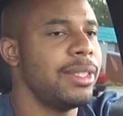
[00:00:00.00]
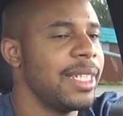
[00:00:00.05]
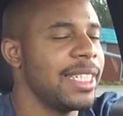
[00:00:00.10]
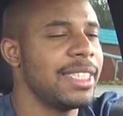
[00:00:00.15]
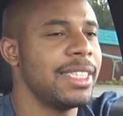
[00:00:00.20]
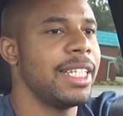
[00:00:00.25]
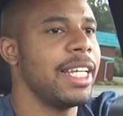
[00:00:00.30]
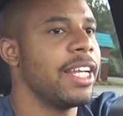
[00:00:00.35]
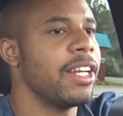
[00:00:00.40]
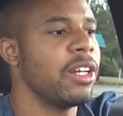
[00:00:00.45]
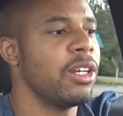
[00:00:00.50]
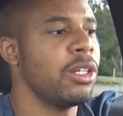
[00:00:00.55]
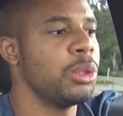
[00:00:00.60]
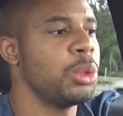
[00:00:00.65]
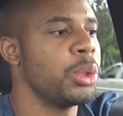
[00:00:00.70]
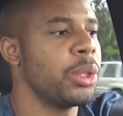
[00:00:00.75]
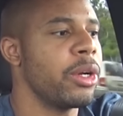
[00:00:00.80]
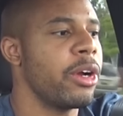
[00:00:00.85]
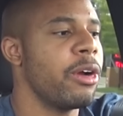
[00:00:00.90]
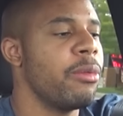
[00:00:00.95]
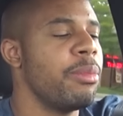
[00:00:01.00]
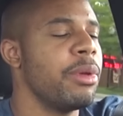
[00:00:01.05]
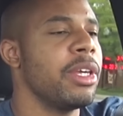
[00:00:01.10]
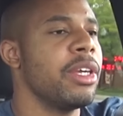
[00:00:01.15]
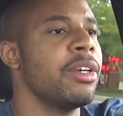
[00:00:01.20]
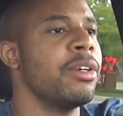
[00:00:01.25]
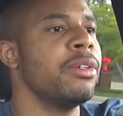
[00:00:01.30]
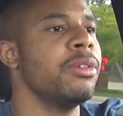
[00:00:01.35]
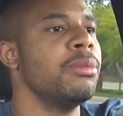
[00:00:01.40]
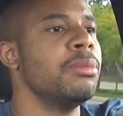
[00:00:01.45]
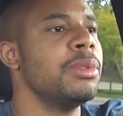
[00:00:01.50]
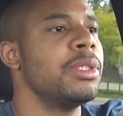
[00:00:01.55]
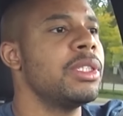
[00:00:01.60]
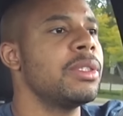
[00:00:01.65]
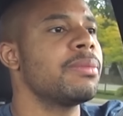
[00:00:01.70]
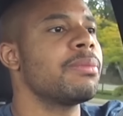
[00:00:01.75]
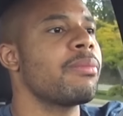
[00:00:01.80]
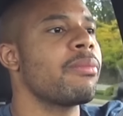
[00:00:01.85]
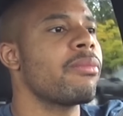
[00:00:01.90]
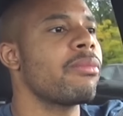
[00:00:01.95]
1600
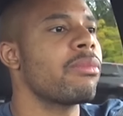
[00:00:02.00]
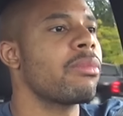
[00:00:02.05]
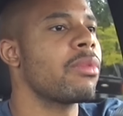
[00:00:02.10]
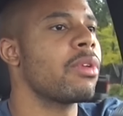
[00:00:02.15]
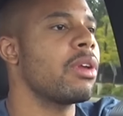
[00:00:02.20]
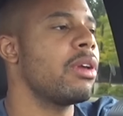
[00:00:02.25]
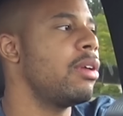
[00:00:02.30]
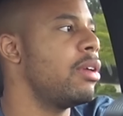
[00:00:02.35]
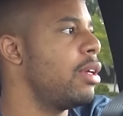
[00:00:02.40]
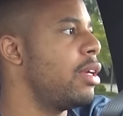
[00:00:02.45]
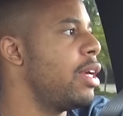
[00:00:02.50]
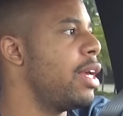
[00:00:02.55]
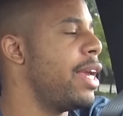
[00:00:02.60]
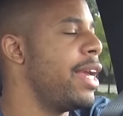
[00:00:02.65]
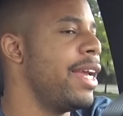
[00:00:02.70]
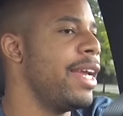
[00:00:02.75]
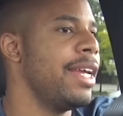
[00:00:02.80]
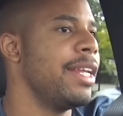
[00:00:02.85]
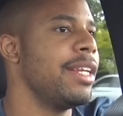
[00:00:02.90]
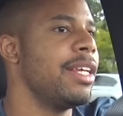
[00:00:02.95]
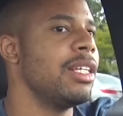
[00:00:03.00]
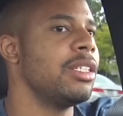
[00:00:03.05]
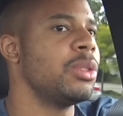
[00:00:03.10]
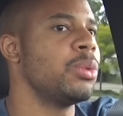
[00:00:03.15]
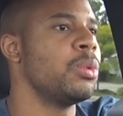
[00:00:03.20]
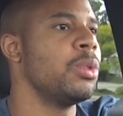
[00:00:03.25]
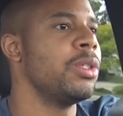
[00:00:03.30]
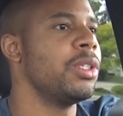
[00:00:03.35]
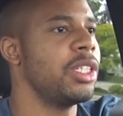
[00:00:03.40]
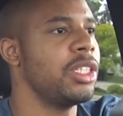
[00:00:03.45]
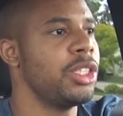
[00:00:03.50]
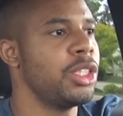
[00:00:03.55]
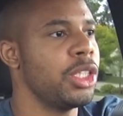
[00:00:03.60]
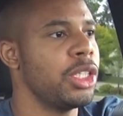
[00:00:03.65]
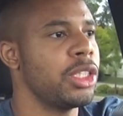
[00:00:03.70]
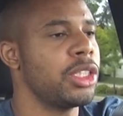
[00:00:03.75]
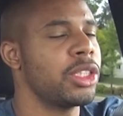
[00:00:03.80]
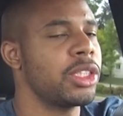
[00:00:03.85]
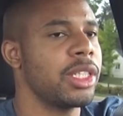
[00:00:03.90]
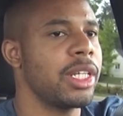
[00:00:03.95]
RPMs, and it's really
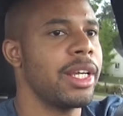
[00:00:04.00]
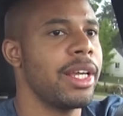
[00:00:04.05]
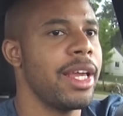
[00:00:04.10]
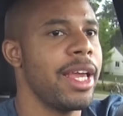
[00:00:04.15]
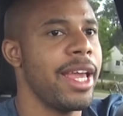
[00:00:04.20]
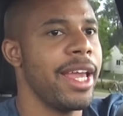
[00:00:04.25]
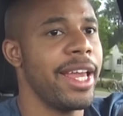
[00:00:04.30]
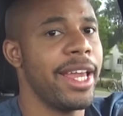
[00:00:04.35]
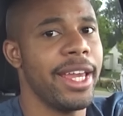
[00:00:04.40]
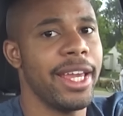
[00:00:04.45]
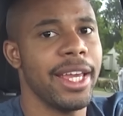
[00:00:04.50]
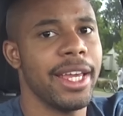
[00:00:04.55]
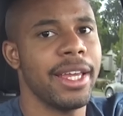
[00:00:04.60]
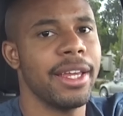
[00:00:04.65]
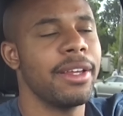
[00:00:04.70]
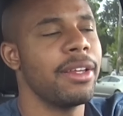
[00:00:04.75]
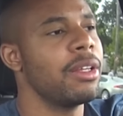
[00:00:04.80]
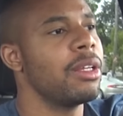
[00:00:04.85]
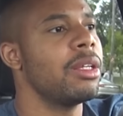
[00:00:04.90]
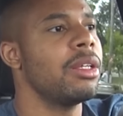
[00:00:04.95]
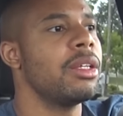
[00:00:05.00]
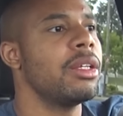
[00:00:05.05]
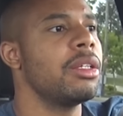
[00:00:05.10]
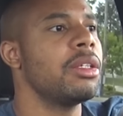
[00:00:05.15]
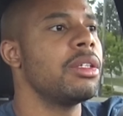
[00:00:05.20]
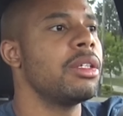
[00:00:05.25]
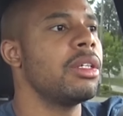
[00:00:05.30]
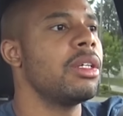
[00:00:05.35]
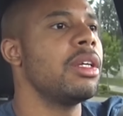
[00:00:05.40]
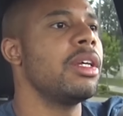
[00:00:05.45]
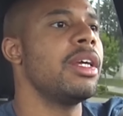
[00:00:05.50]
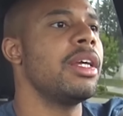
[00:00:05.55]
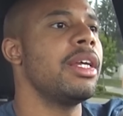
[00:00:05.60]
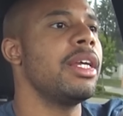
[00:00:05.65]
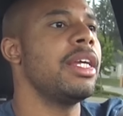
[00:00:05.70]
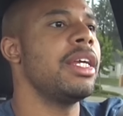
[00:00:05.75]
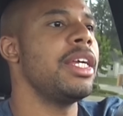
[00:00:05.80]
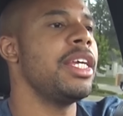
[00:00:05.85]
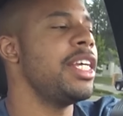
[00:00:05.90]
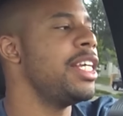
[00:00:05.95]
just a
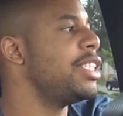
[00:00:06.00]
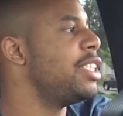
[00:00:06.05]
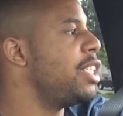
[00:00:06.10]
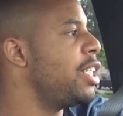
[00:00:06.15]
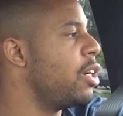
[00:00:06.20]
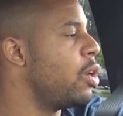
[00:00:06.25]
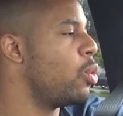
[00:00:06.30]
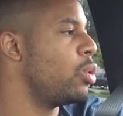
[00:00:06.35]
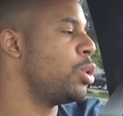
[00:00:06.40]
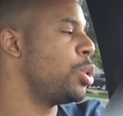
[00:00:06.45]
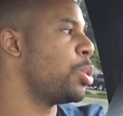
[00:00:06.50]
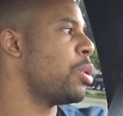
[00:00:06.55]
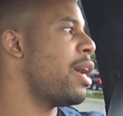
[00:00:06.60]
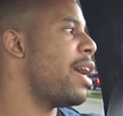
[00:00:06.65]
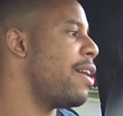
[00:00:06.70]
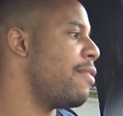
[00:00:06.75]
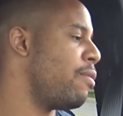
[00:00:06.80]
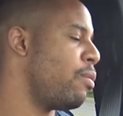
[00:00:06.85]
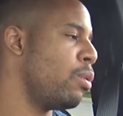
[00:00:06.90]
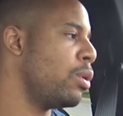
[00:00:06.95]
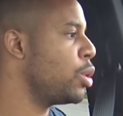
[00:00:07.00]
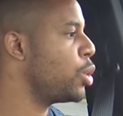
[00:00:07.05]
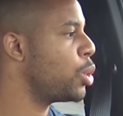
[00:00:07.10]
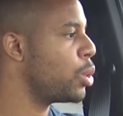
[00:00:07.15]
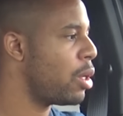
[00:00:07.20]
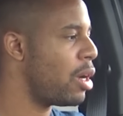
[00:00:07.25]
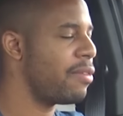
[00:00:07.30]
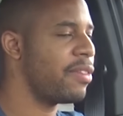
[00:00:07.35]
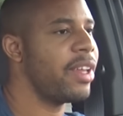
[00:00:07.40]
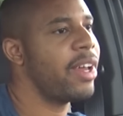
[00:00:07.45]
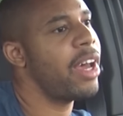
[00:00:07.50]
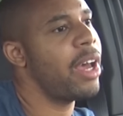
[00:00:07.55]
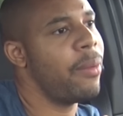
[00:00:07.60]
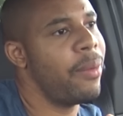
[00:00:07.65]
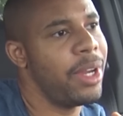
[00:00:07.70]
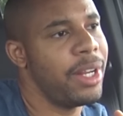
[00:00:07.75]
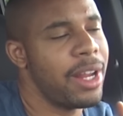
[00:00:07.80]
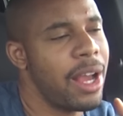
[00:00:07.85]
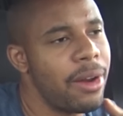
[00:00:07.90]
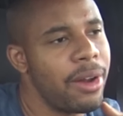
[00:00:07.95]
easy going drive once you're off the
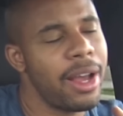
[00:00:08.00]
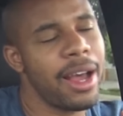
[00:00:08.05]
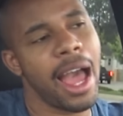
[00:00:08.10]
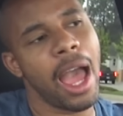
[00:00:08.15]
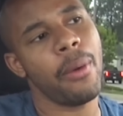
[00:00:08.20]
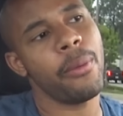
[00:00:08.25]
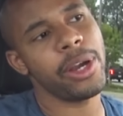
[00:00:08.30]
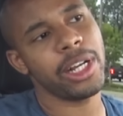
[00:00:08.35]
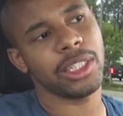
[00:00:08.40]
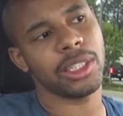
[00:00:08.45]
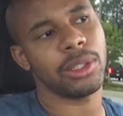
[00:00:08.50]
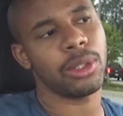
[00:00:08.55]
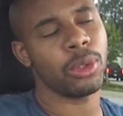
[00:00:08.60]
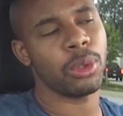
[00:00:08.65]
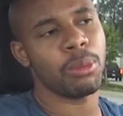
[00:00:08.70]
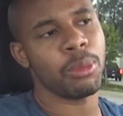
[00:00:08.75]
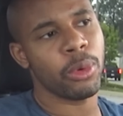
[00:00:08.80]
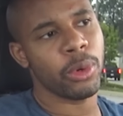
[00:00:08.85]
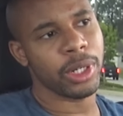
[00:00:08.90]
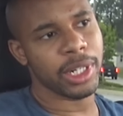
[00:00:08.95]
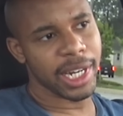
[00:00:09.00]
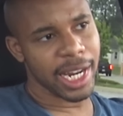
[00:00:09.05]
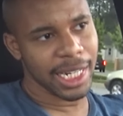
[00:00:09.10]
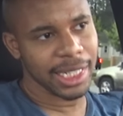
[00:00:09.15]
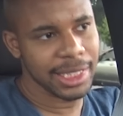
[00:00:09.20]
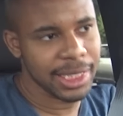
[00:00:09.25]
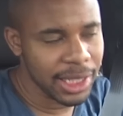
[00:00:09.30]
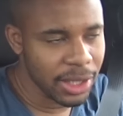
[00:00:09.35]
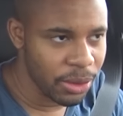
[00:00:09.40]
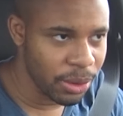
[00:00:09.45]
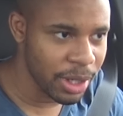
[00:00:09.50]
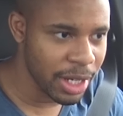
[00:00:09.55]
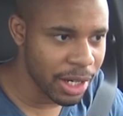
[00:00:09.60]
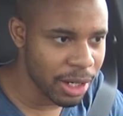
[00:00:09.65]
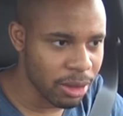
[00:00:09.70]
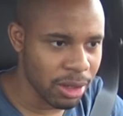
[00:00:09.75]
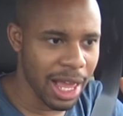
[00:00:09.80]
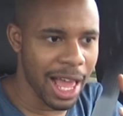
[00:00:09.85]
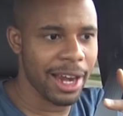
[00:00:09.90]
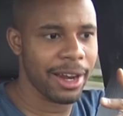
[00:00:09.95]
highway. Now the highway is a little more dicey. You need
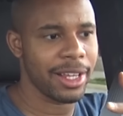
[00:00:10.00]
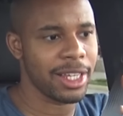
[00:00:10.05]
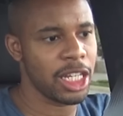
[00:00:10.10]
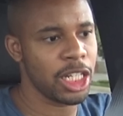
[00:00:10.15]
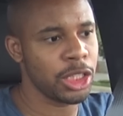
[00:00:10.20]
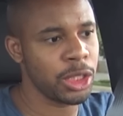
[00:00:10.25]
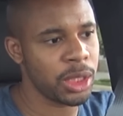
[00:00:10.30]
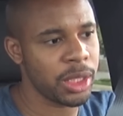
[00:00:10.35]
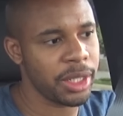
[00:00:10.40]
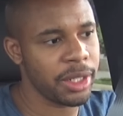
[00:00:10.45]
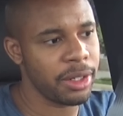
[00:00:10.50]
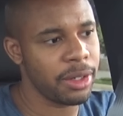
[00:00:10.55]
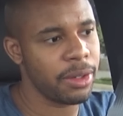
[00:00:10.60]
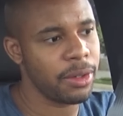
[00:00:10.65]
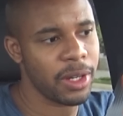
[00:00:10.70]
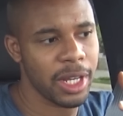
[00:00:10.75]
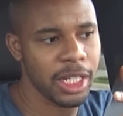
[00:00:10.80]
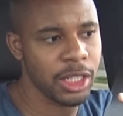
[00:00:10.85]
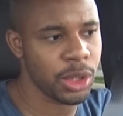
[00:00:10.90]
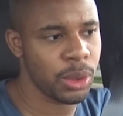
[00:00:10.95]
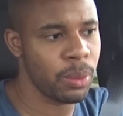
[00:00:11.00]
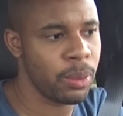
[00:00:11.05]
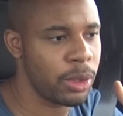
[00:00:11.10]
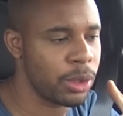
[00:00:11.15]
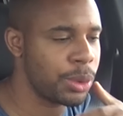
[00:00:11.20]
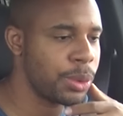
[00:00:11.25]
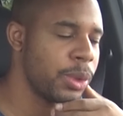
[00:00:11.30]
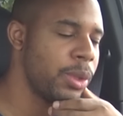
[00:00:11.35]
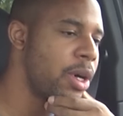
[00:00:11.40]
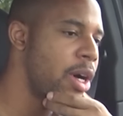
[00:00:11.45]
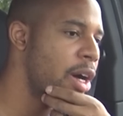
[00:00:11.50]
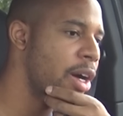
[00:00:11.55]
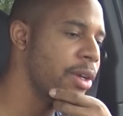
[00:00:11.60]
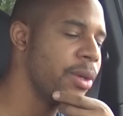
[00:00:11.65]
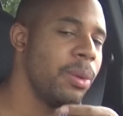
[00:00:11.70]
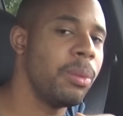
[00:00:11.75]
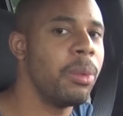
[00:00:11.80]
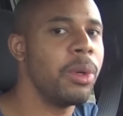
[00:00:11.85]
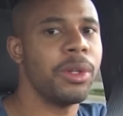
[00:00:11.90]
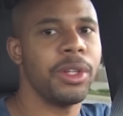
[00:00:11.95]
a lot of engine. The engine works real hard.
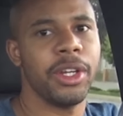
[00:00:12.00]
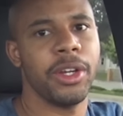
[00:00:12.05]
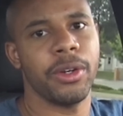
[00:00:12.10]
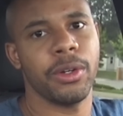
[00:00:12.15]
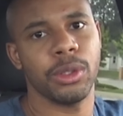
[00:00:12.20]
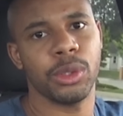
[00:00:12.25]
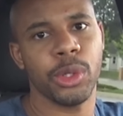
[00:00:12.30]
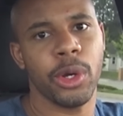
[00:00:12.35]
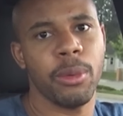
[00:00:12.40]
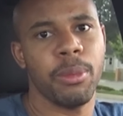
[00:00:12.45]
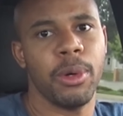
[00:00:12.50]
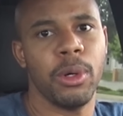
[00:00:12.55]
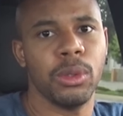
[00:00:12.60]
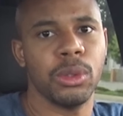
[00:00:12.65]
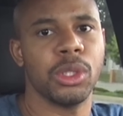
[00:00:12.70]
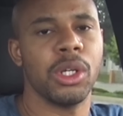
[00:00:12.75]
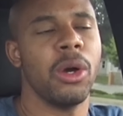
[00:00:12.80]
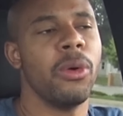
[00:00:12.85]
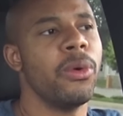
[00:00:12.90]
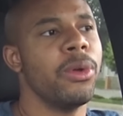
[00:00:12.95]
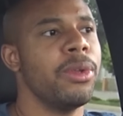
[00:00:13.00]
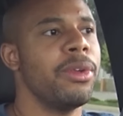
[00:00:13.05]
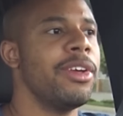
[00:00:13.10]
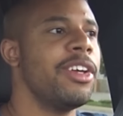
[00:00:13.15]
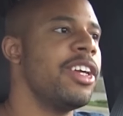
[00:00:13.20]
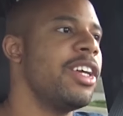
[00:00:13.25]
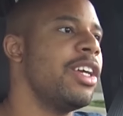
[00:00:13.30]
You really hear the turbos going,